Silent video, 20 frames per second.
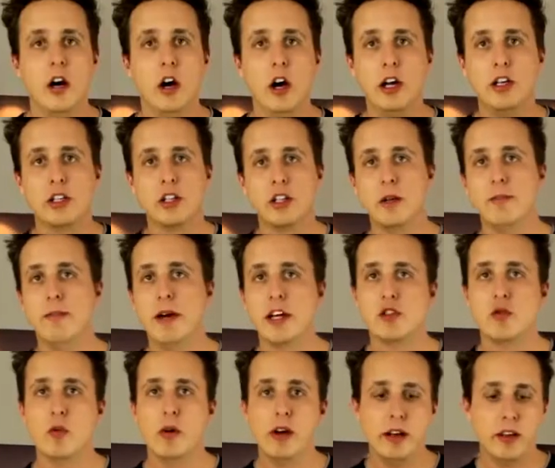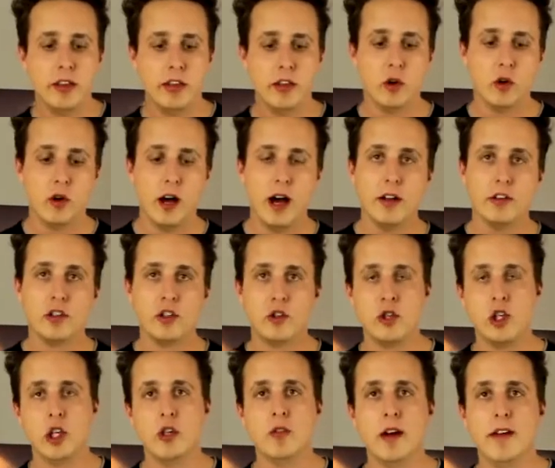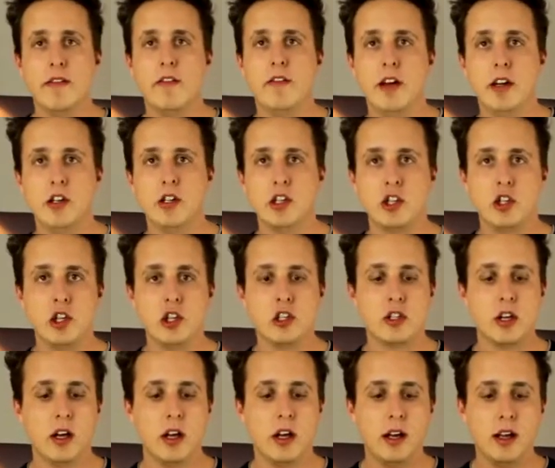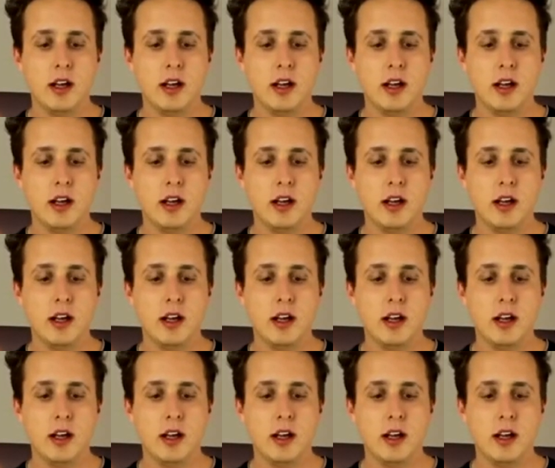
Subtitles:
Okay, so the best way to thaw out sushi grade fish is just